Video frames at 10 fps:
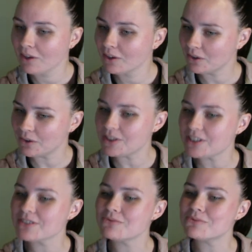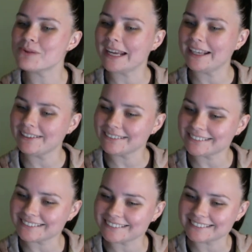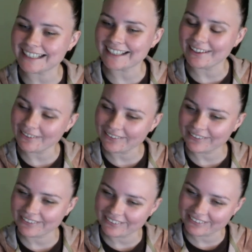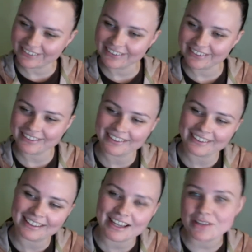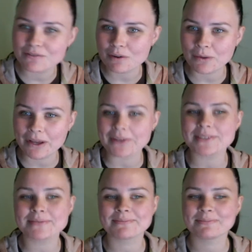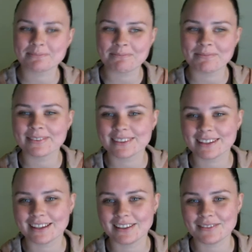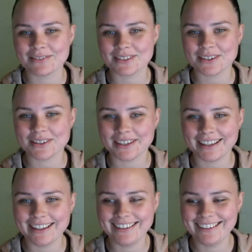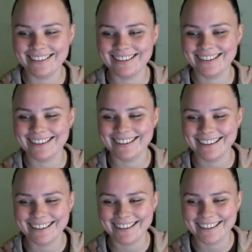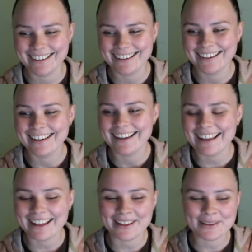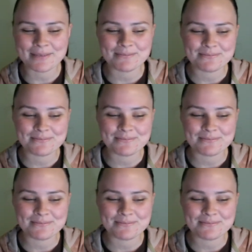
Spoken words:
Gorgeous Wales. Hello. Are you from Wales? I'd love to know that.